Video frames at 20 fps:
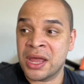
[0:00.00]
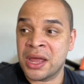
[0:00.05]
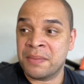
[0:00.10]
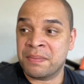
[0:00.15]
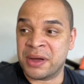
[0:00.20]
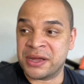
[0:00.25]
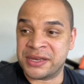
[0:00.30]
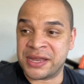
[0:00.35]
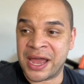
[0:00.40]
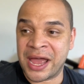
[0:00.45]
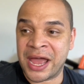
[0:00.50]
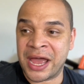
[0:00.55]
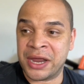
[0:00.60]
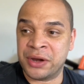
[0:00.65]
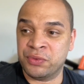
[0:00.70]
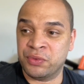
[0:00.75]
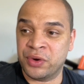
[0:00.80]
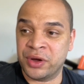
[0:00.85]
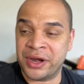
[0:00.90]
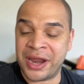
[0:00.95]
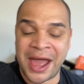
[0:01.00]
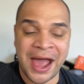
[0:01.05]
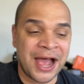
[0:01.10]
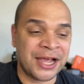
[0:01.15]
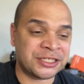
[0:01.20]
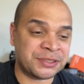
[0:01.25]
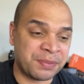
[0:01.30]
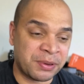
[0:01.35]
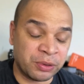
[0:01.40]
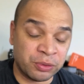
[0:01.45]
my dad would
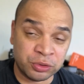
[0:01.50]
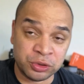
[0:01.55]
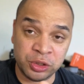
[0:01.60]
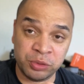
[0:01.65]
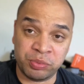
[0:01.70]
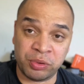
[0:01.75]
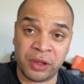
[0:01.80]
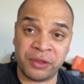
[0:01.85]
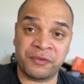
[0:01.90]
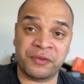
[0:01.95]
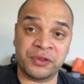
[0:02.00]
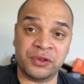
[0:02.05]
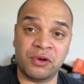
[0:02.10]
ask my older brother for